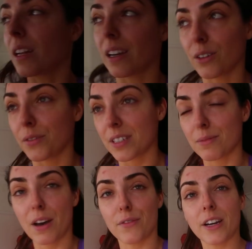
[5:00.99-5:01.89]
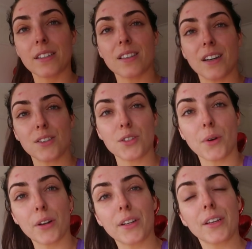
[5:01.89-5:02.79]
like, obviously whatever exercises you
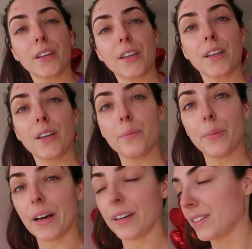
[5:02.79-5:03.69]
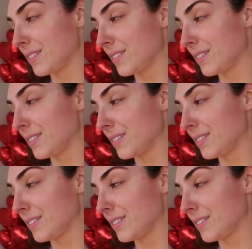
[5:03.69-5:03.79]
want. But